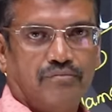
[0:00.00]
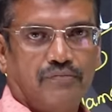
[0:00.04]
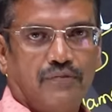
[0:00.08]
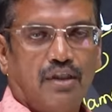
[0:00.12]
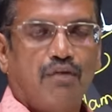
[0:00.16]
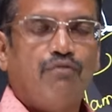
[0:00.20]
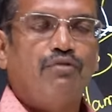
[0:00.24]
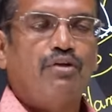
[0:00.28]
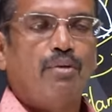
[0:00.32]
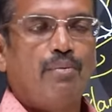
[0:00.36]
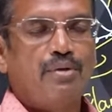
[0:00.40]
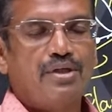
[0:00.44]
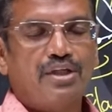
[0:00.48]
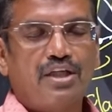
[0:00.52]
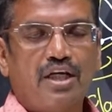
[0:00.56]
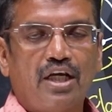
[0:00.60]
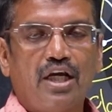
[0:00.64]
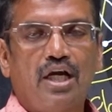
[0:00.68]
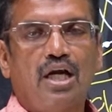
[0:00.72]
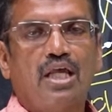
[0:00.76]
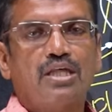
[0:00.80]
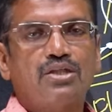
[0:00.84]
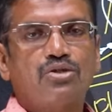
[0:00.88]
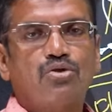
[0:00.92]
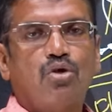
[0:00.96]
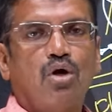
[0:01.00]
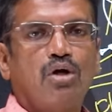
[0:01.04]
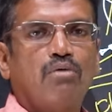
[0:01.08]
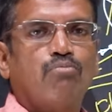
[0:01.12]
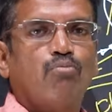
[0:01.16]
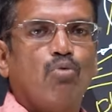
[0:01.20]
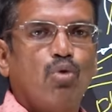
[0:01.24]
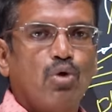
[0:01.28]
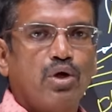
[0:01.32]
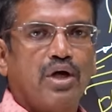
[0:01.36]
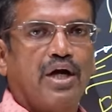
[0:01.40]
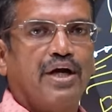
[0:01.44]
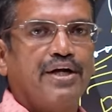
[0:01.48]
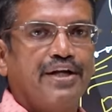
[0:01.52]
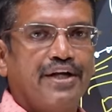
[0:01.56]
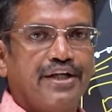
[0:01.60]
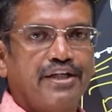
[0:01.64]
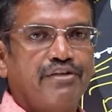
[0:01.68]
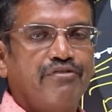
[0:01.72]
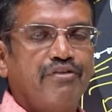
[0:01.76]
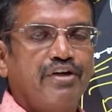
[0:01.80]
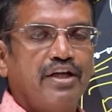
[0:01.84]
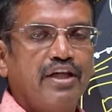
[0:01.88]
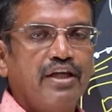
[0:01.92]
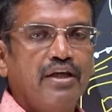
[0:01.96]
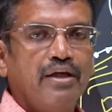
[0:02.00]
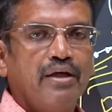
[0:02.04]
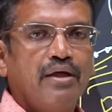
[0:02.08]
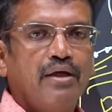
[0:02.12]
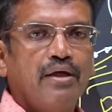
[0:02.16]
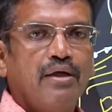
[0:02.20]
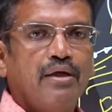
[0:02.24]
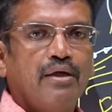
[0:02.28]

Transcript: If the material has got more conductivity,